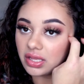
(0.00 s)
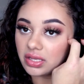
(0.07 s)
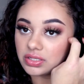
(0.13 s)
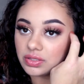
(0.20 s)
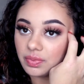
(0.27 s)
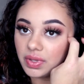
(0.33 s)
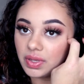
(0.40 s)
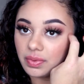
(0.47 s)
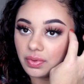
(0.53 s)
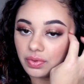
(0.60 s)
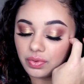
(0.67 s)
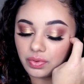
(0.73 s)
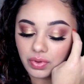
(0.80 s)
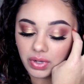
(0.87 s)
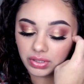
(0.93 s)
is people
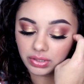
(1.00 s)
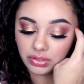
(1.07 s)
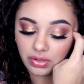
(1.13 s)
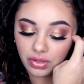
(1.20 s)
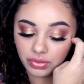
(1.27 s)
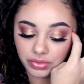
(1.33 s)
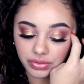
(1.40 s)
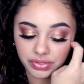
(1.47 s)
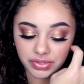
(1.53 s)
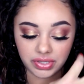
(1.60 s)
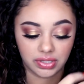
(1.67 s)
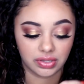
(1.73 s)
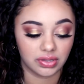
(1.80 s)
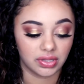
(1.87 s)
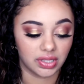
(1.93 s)
who are a little older
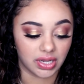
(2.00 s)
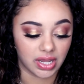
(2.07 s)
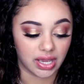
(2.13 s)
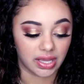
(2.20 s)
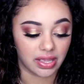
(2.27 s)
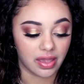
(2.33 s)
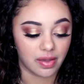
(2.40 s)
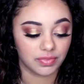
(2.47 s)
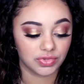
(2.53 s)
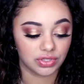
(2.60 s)
than I am,